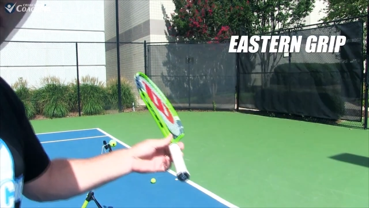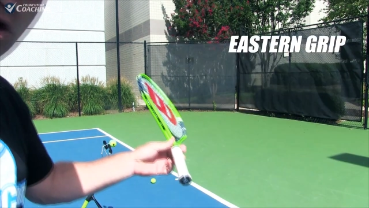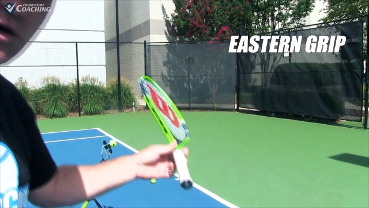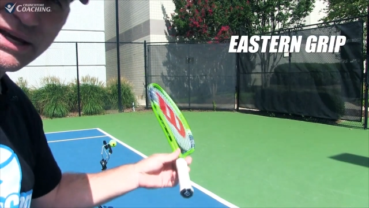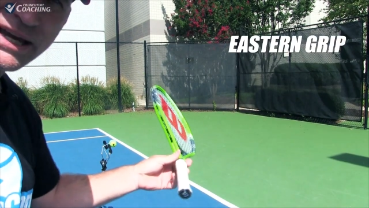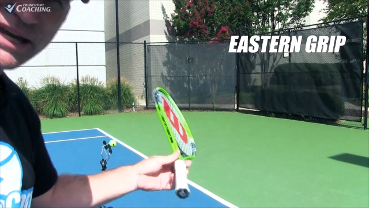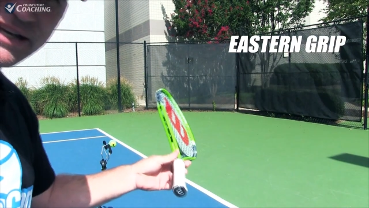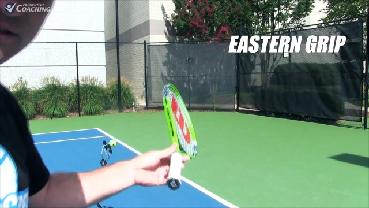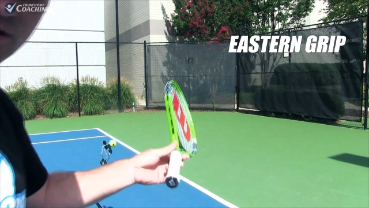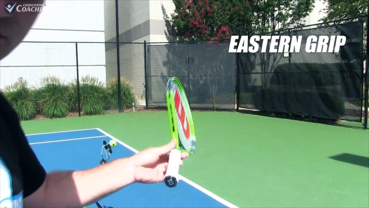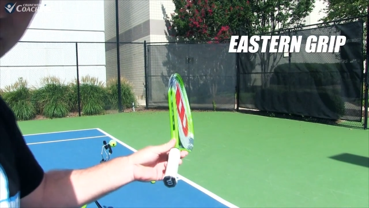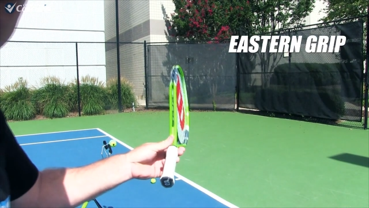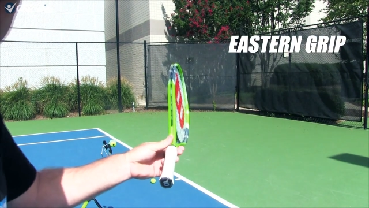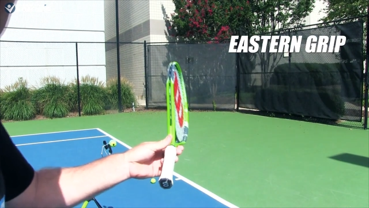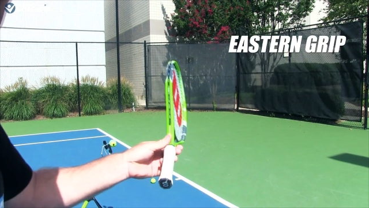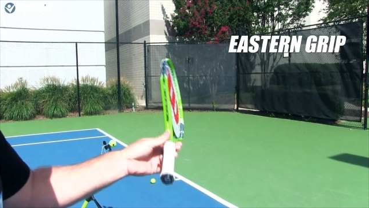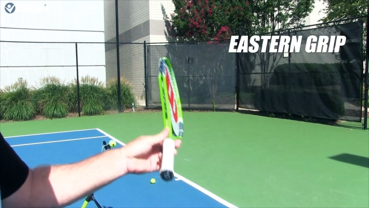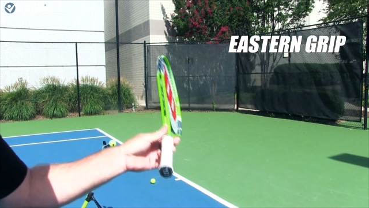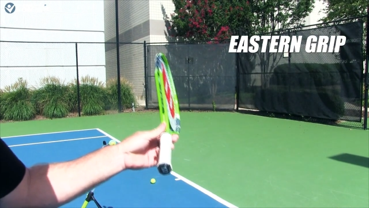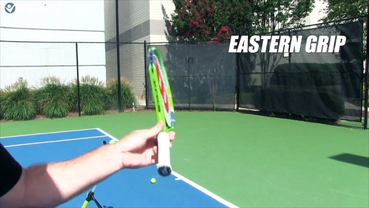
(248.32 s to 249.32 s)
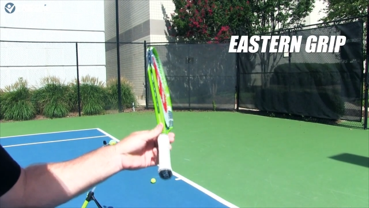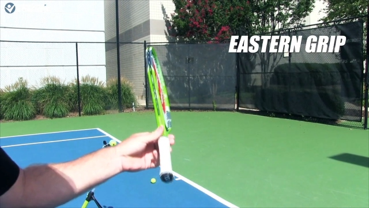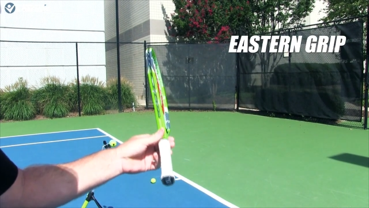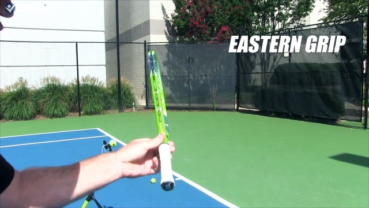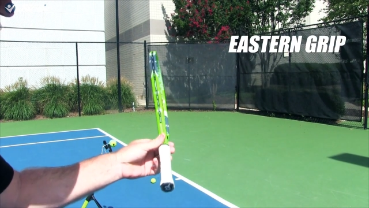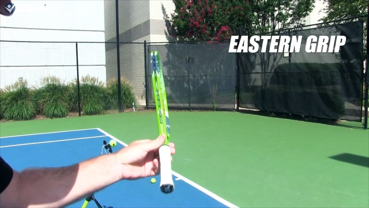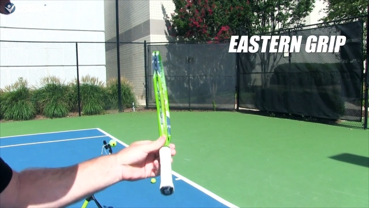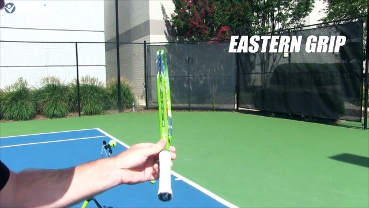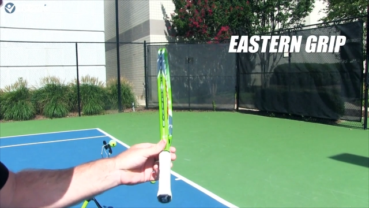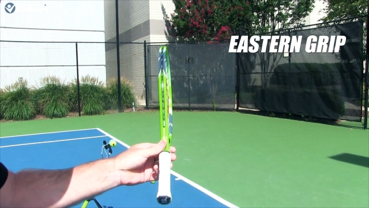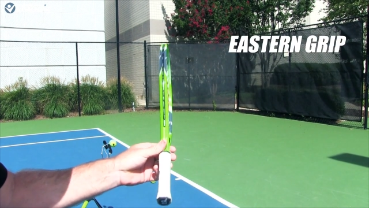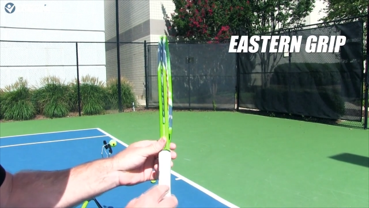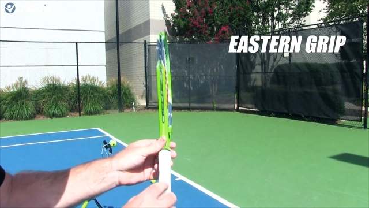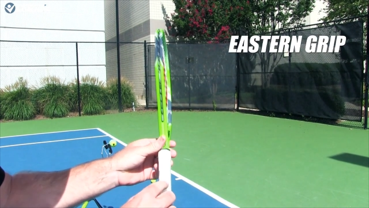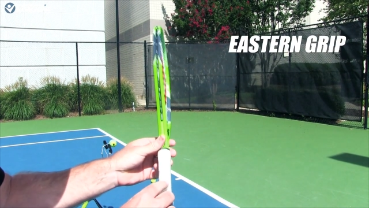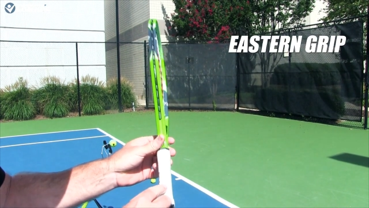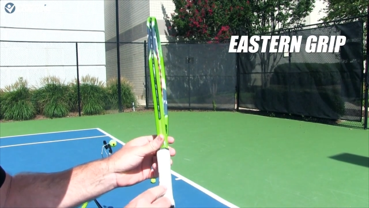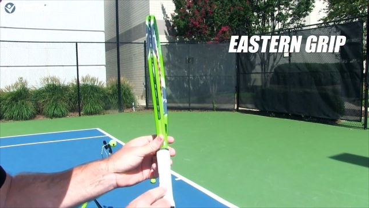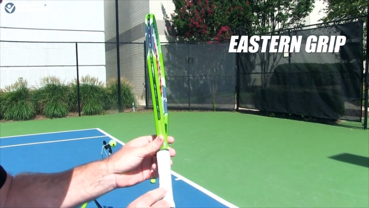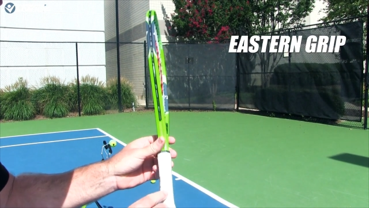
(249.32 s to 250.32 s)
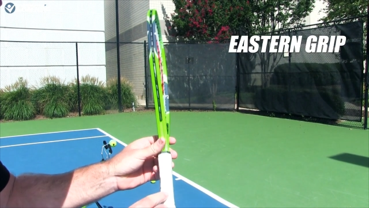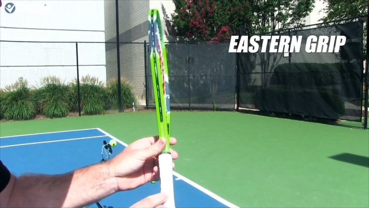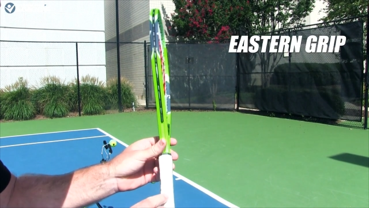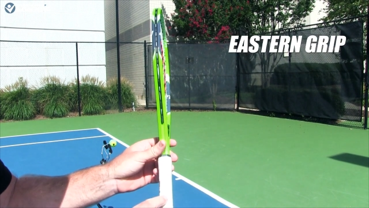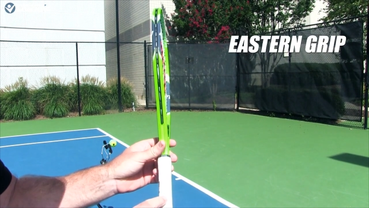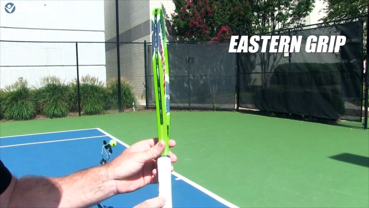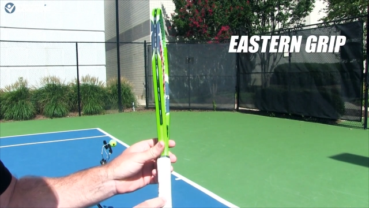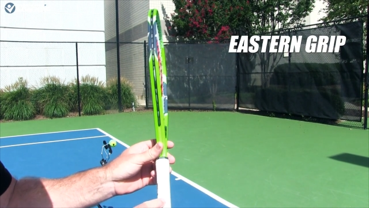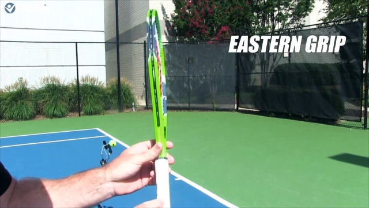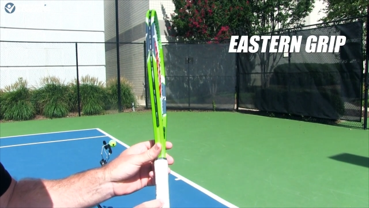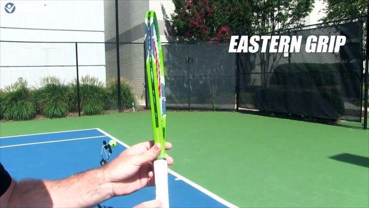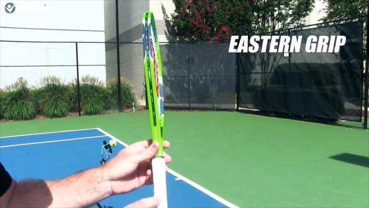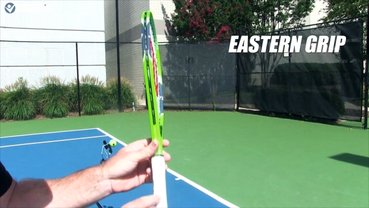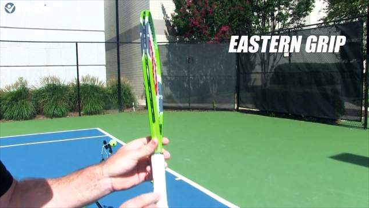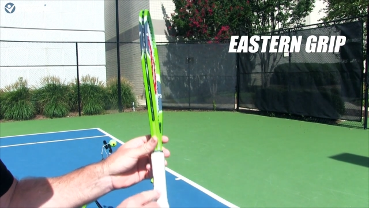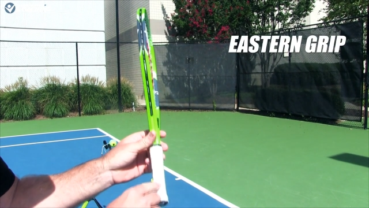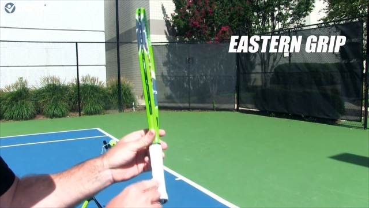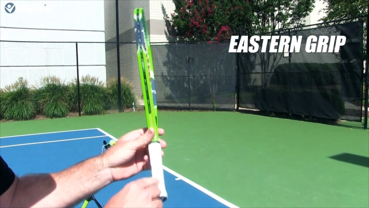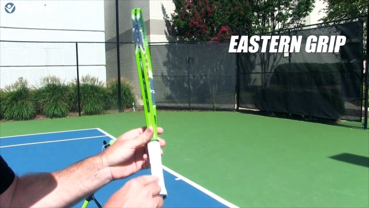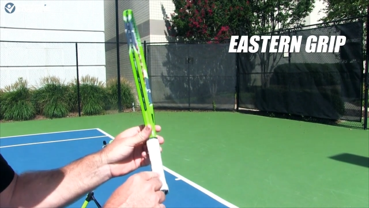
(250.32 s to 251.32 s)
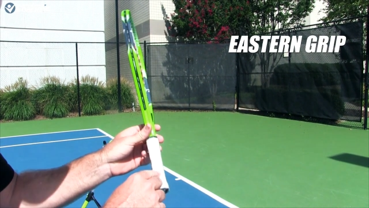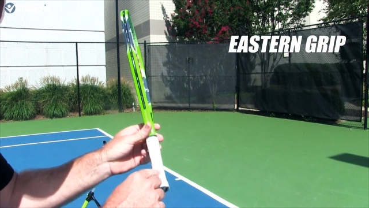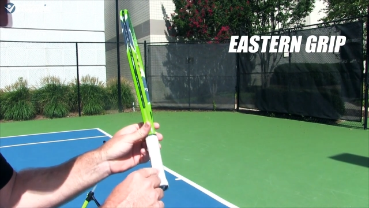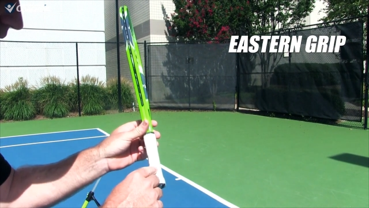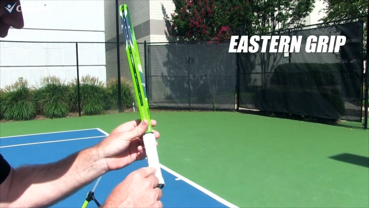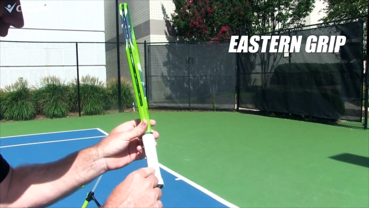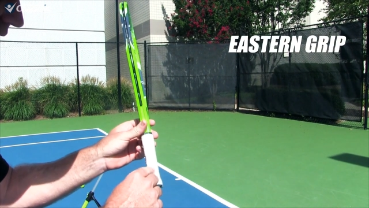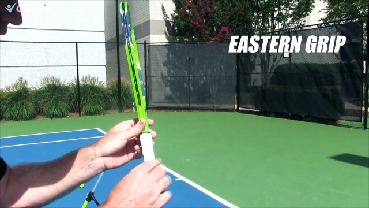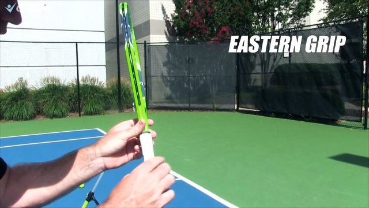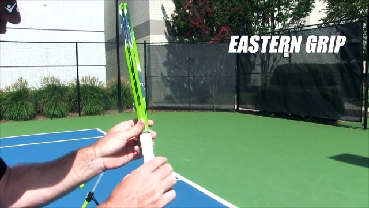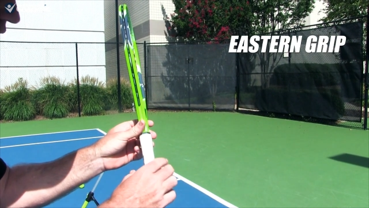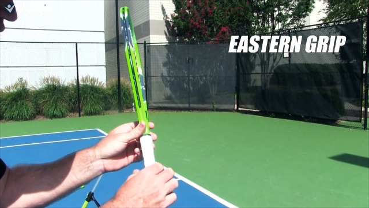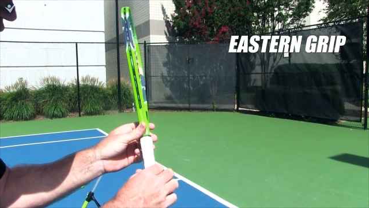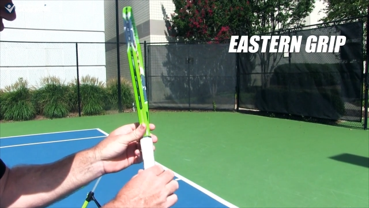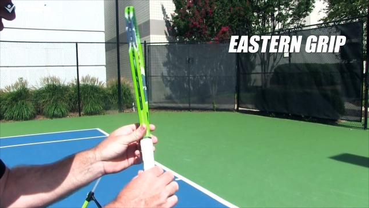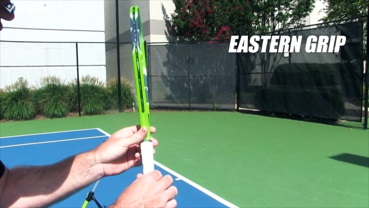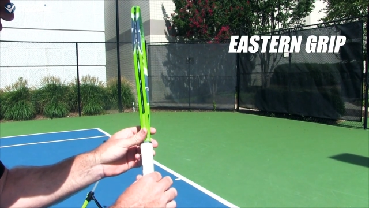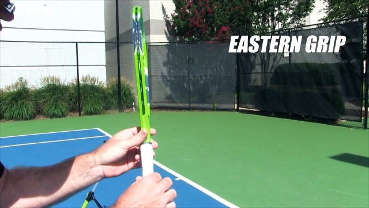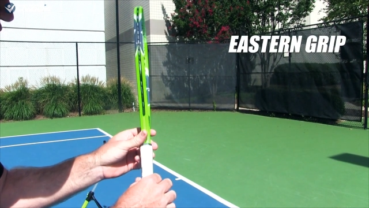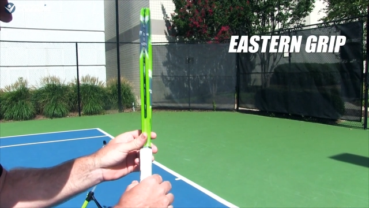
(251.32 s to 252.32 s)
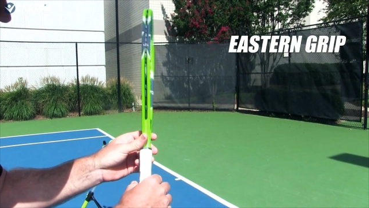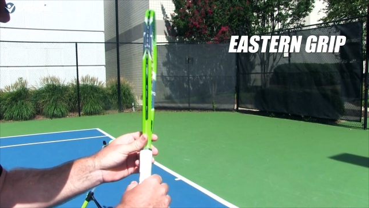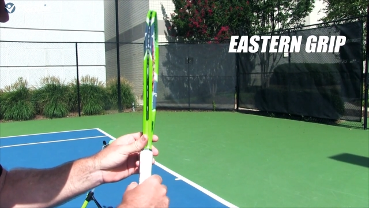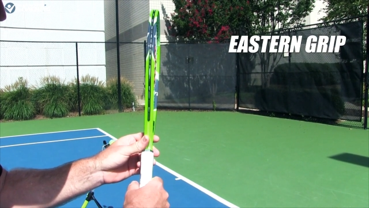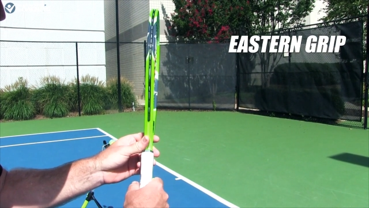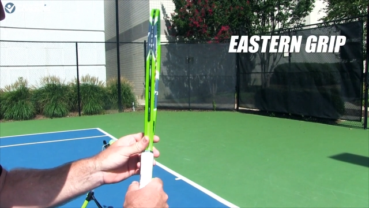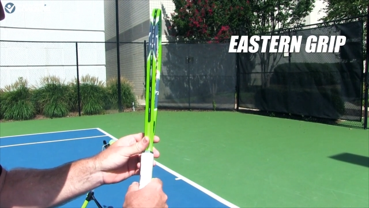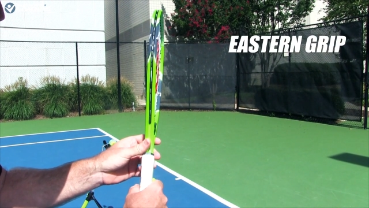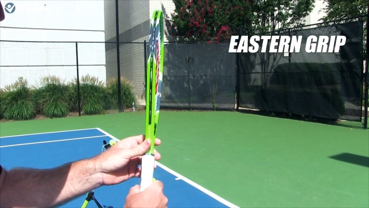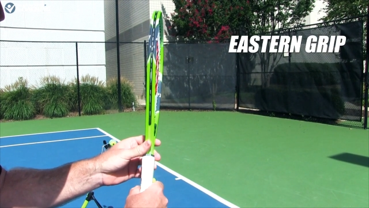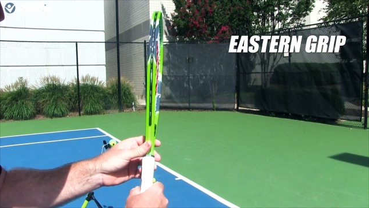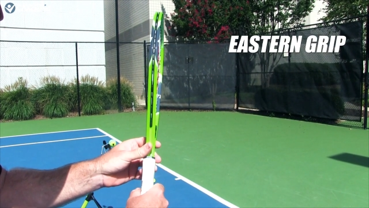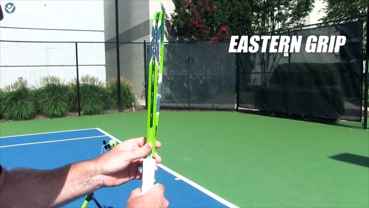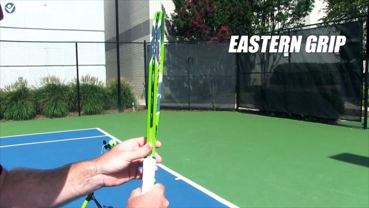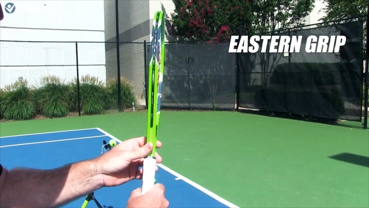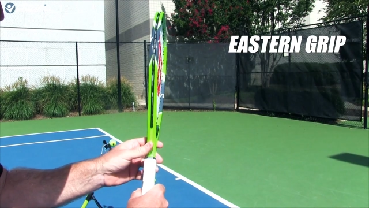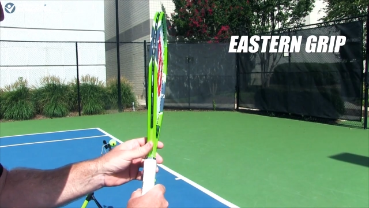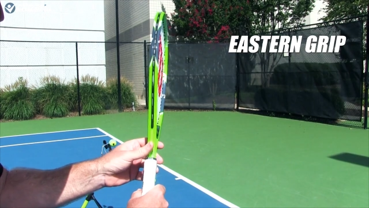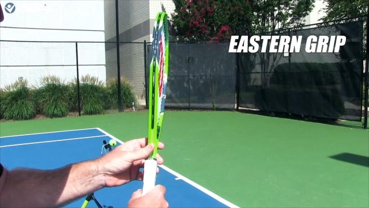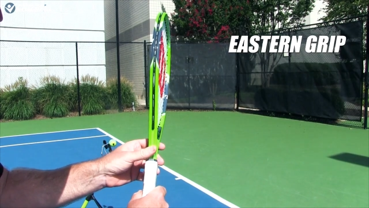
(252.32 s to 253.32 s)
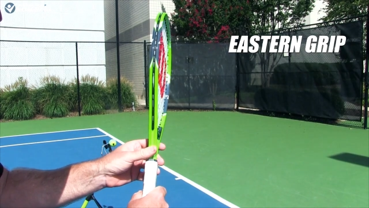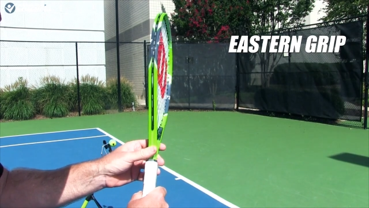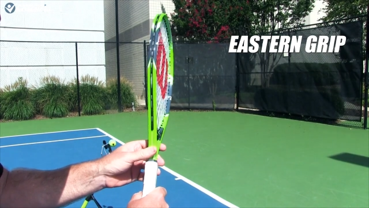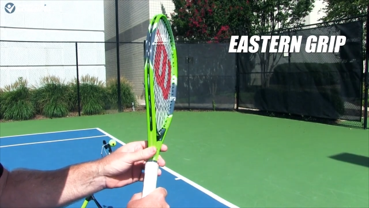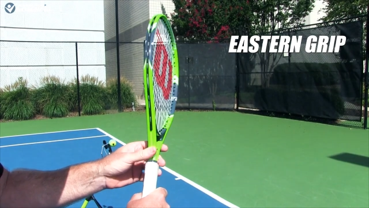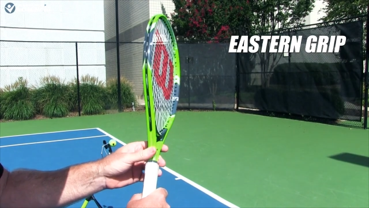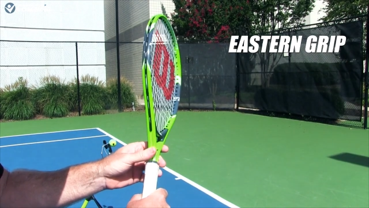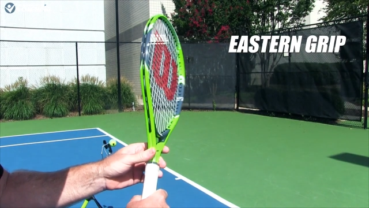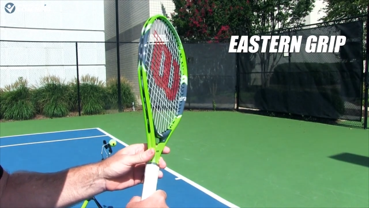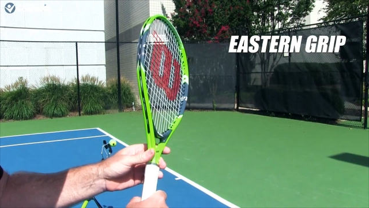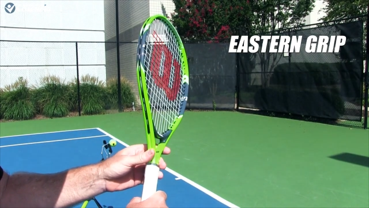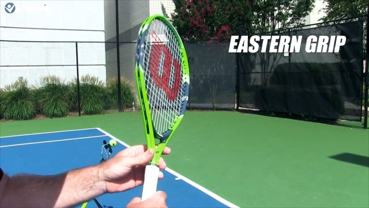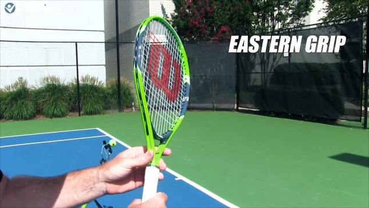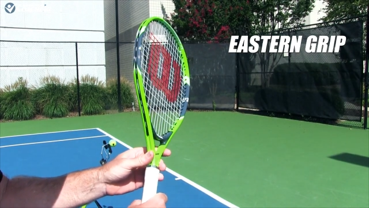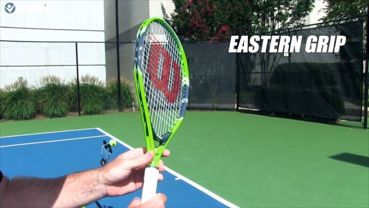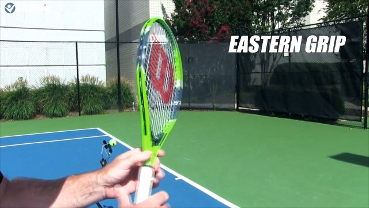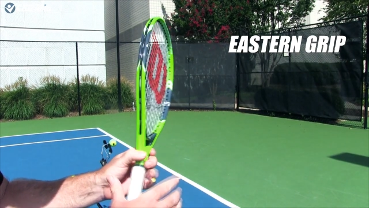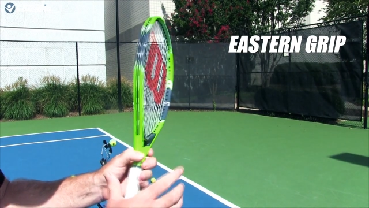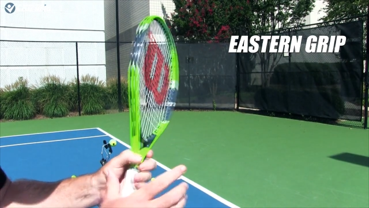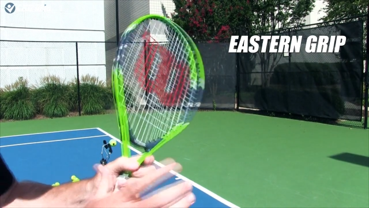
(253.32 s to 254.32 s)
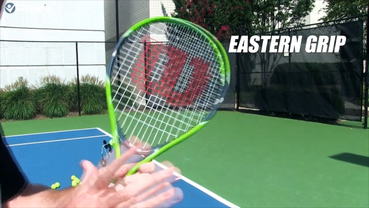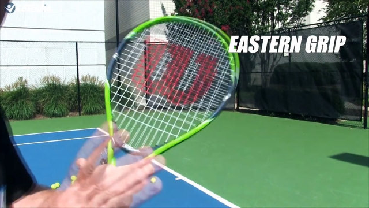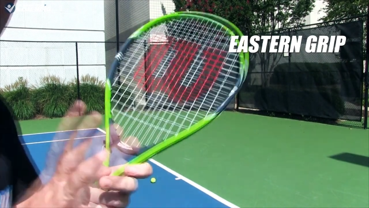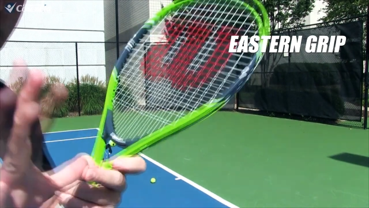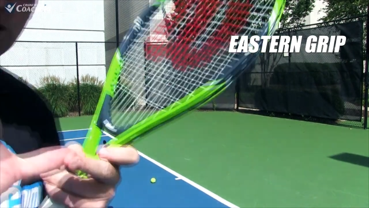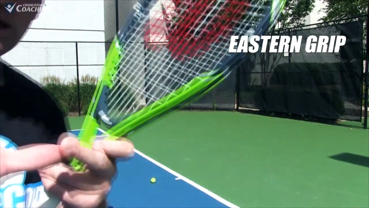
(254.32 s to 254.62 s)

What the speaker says: [unreadable: no face in view]